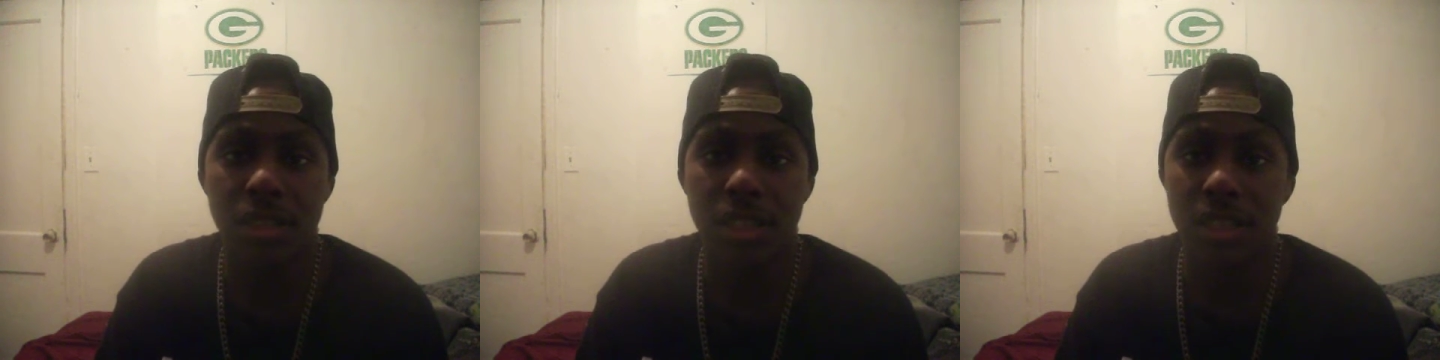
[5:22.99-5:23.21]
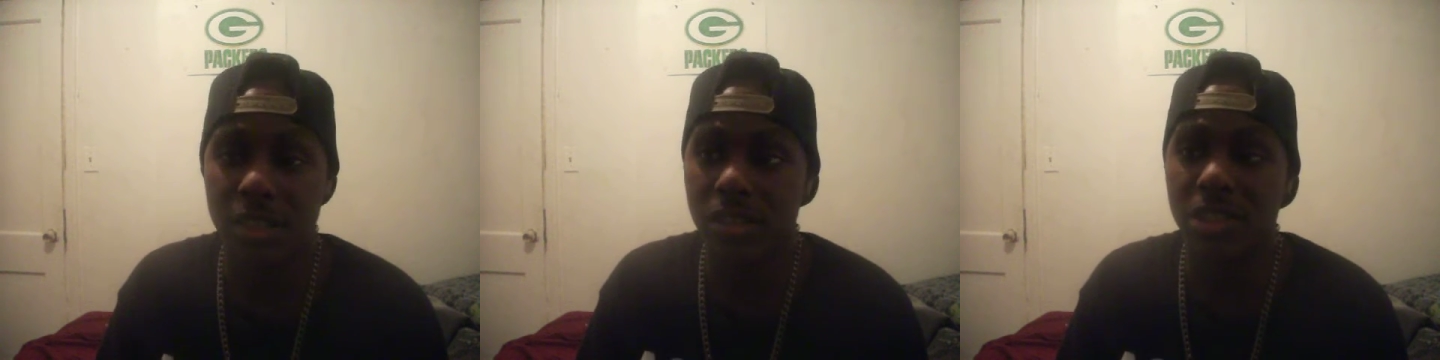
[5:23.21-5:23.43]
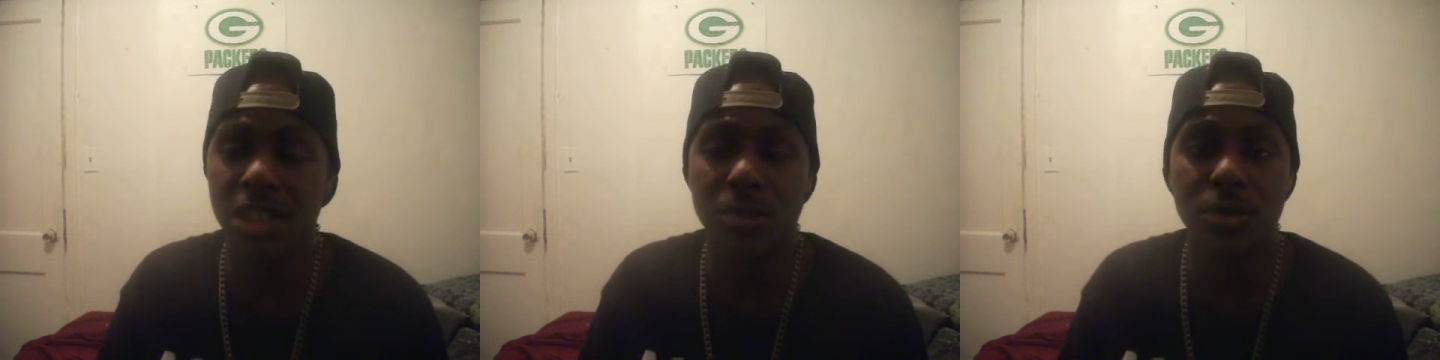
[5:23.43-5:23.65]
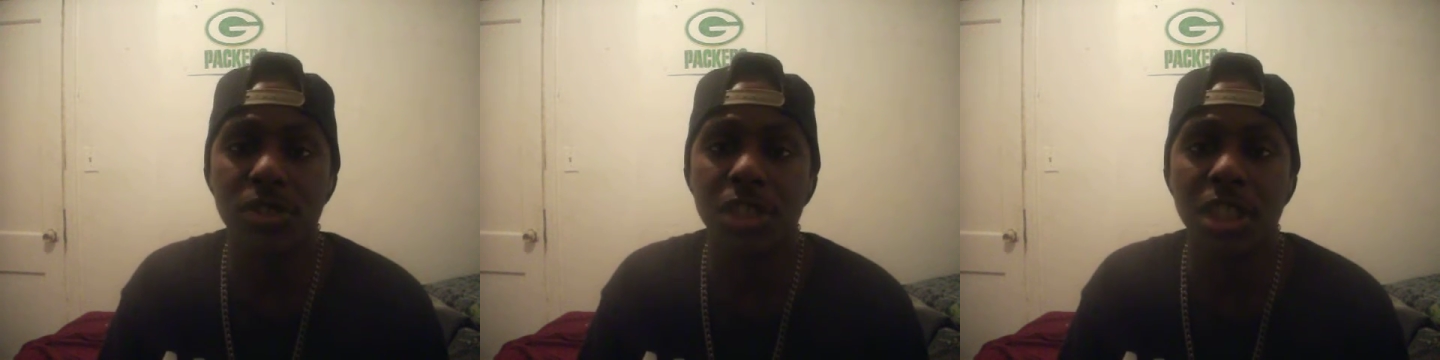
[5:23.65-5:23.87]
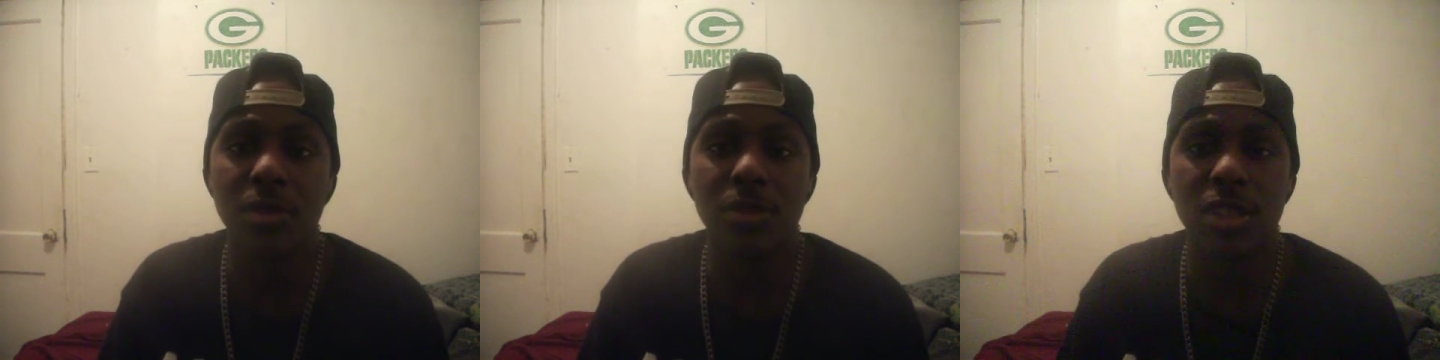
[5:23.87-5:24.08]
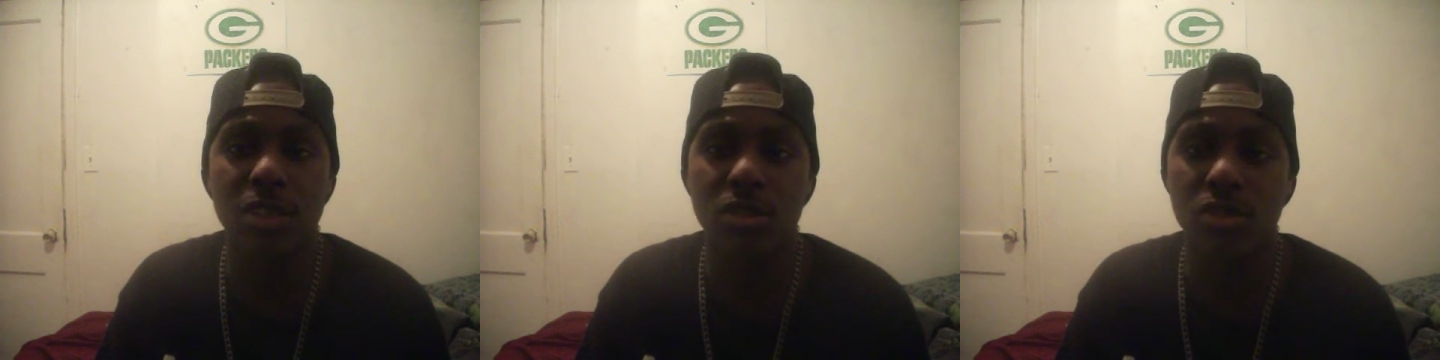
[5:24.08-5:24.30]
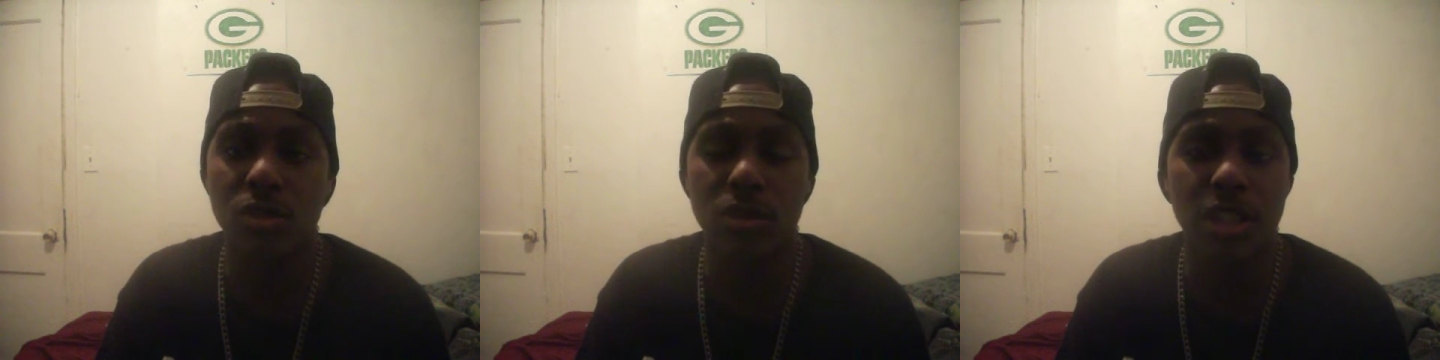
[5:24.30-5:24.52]
And this Denver team is
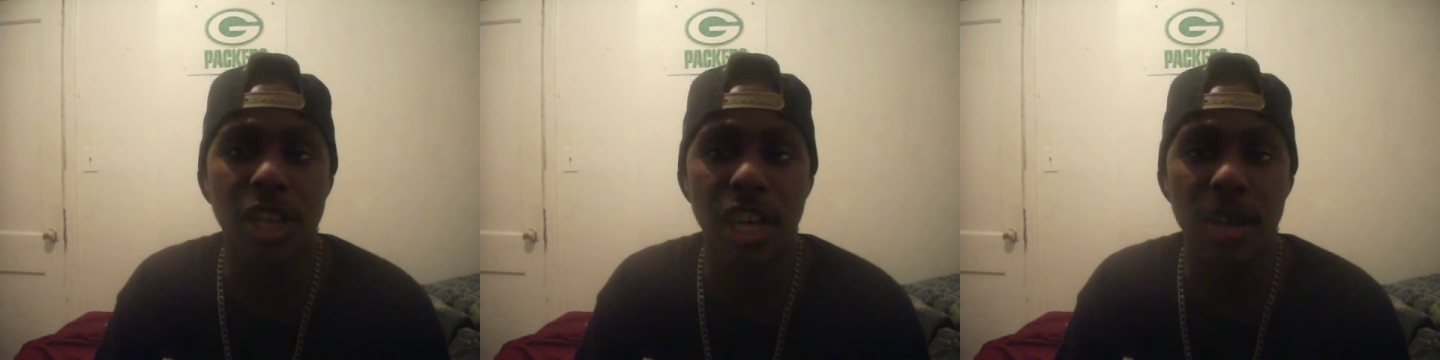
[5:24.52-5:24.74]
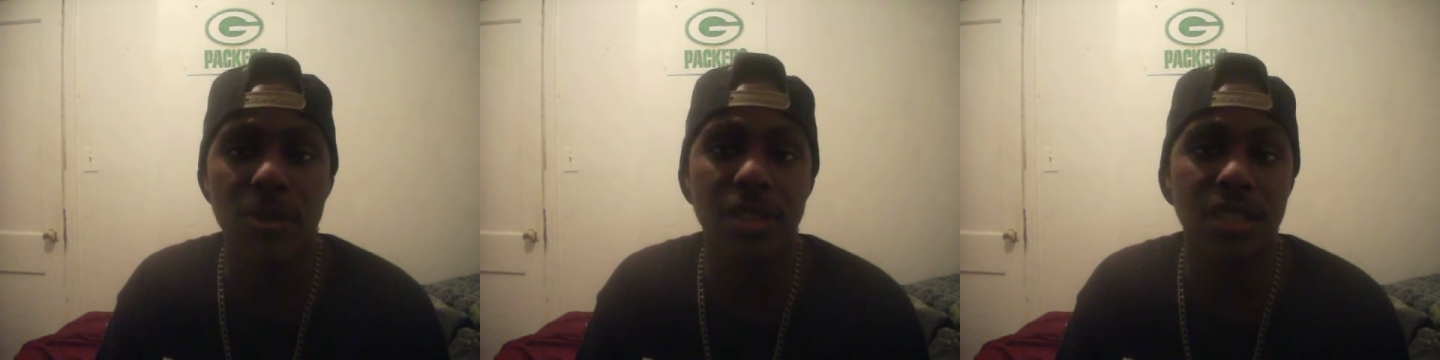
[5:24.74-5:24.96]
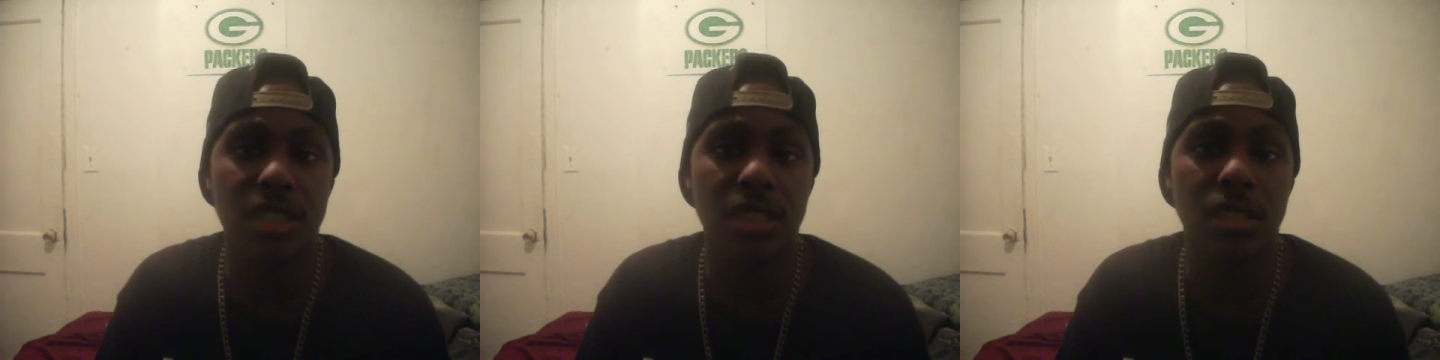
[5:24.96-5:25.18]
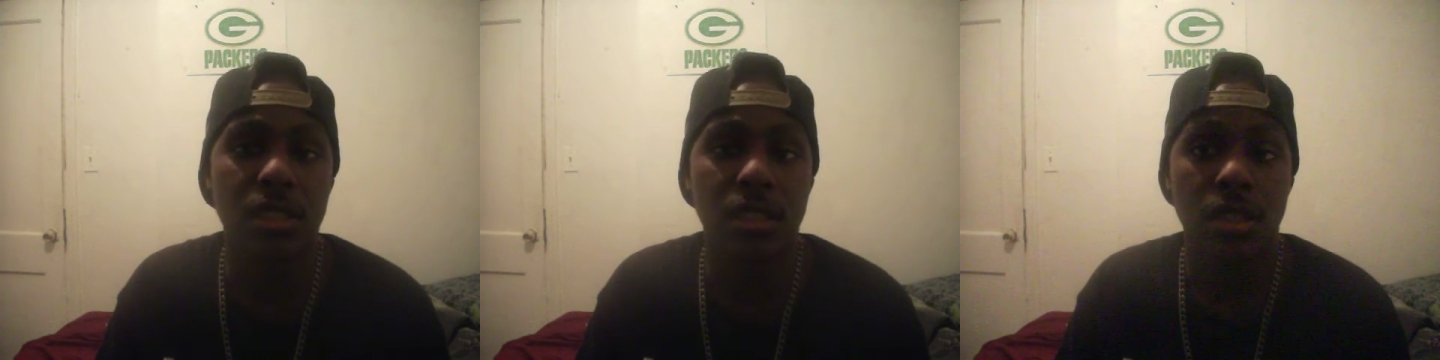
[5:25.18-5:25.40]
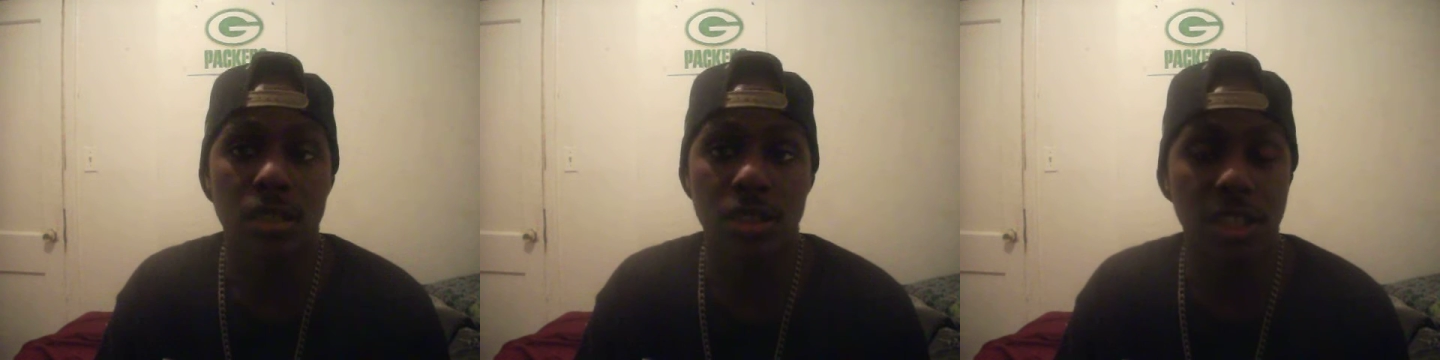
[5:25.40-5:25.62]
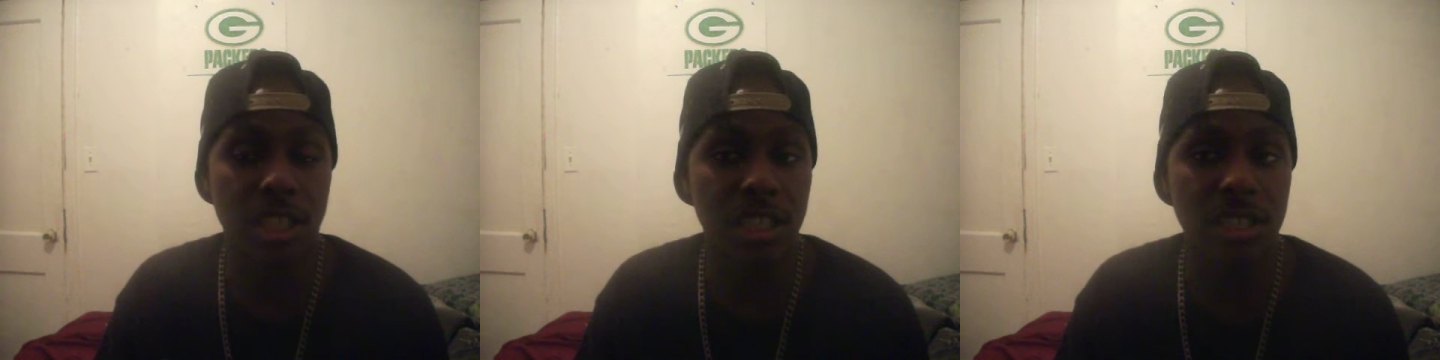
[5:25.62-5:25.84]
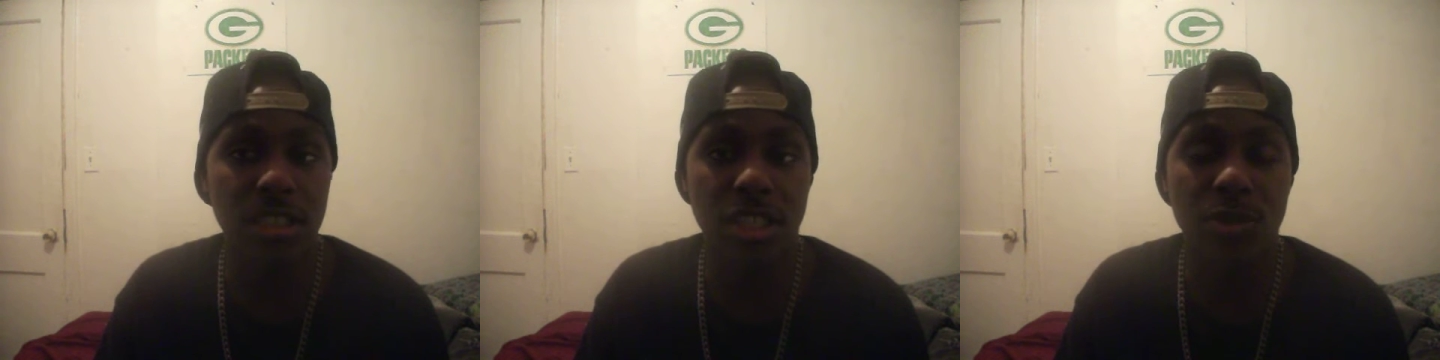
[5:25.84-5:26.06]
doing everything to
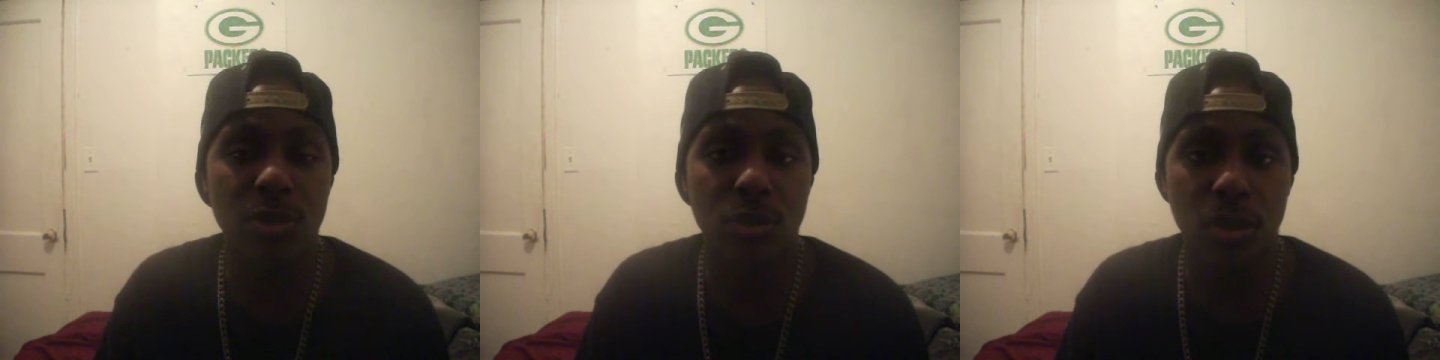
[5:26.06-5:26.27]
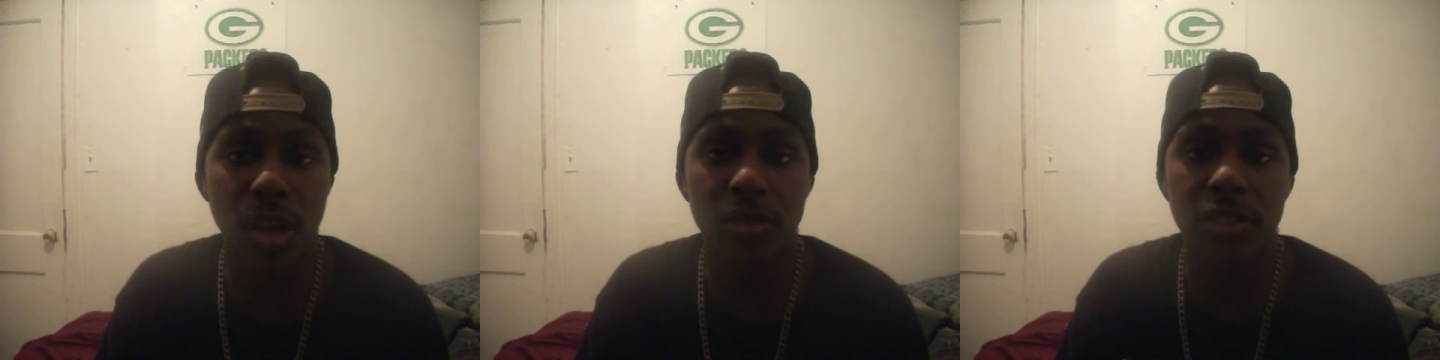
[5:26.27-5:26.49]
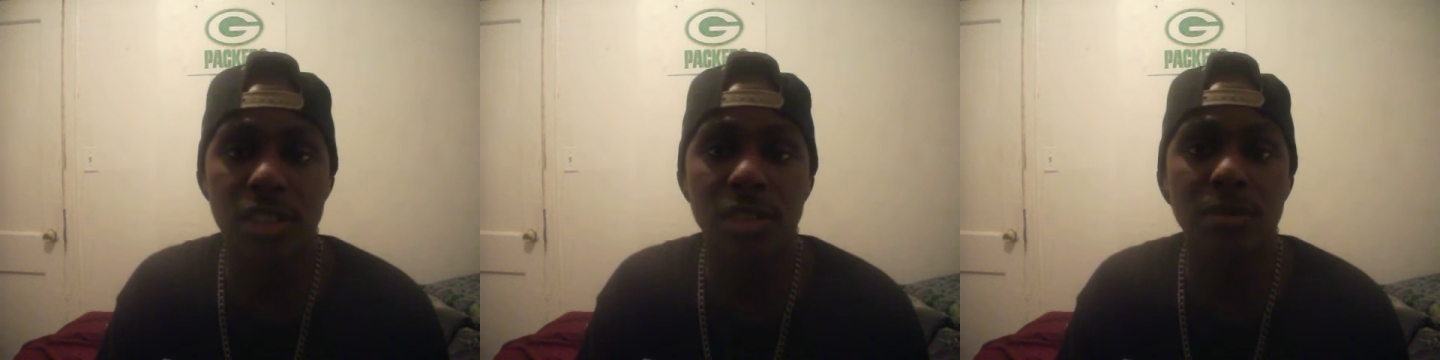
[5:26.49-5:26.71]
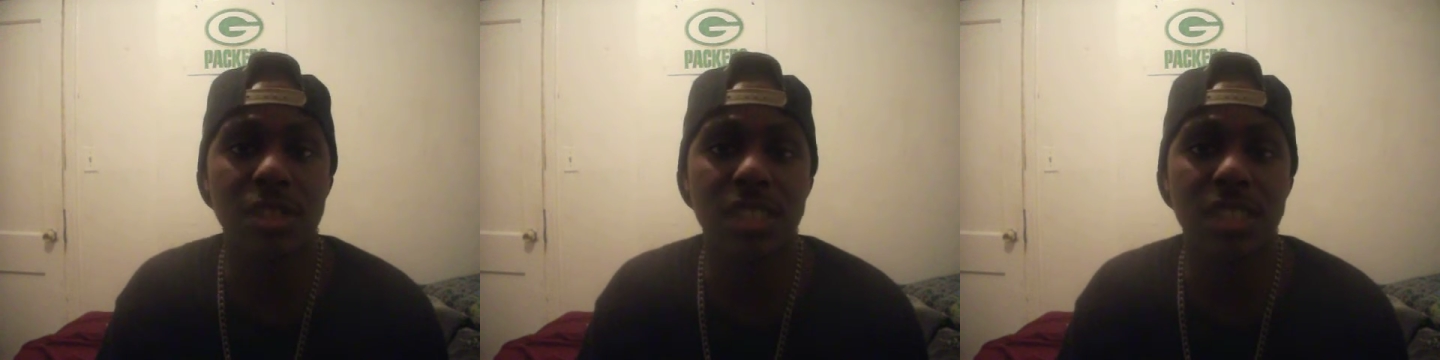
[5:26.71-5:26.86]
get a team around him,